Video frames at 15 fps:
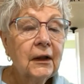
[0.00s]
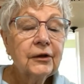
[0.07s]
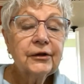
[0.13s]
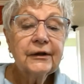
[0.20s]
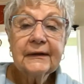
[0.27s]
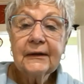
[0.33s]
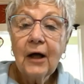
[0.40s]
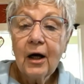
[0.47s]

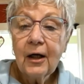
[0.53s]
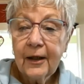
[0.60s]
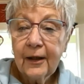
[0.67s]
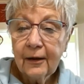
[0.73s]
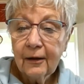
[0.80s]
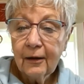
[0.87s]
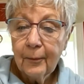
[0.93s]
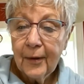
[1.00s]
just
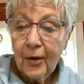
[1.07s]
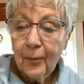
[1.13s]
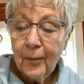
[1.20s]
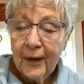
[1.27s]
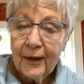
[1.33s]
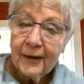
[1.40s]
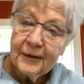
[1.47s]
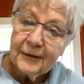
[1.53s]
talking about
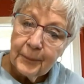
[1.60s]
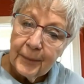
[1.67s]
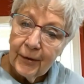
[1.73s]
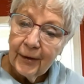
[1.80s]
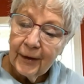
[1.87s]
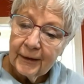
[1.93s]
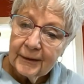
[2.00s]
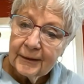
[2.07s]
my
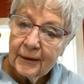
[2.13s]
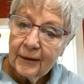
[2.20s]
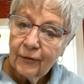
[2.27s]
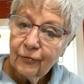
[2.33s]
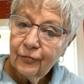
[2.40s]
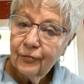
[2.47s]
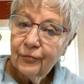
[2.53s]
experience of,